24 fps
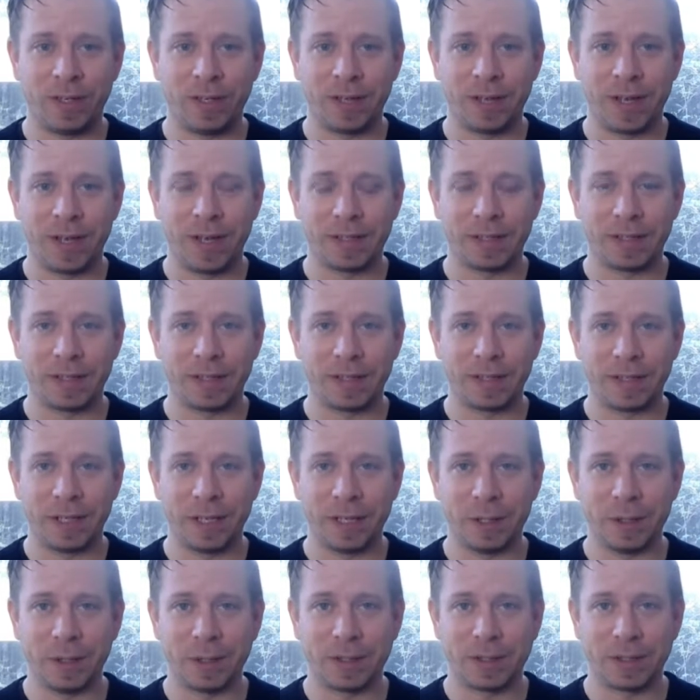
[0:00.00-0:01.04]
as it
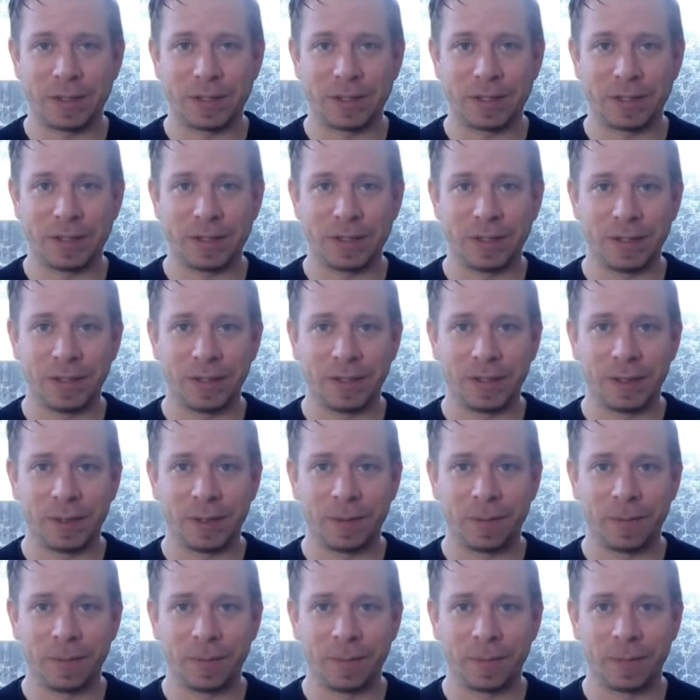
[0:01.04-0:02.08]
tilts
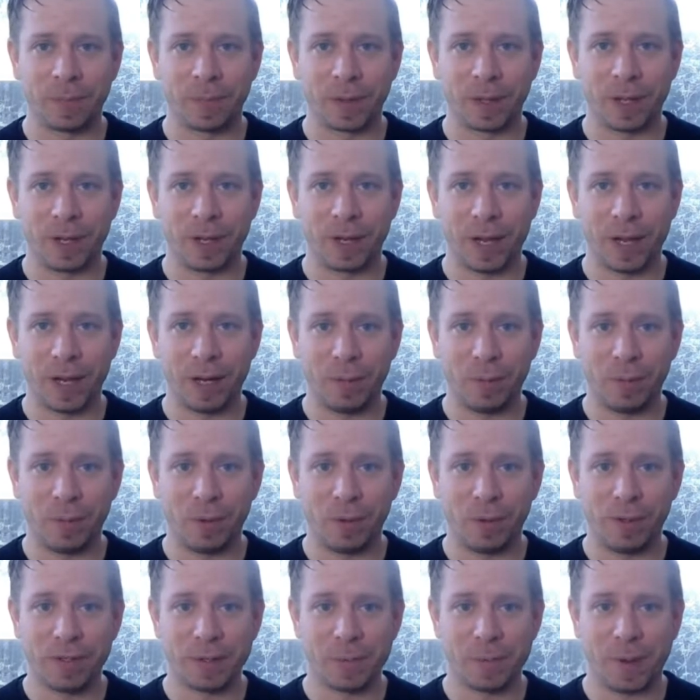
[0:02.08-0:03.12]
and kind of
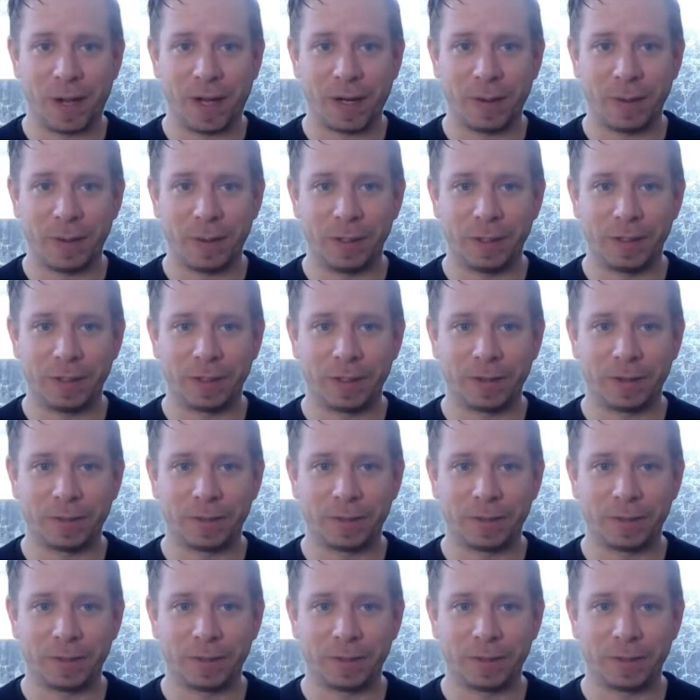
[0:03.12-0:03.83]
points backwards.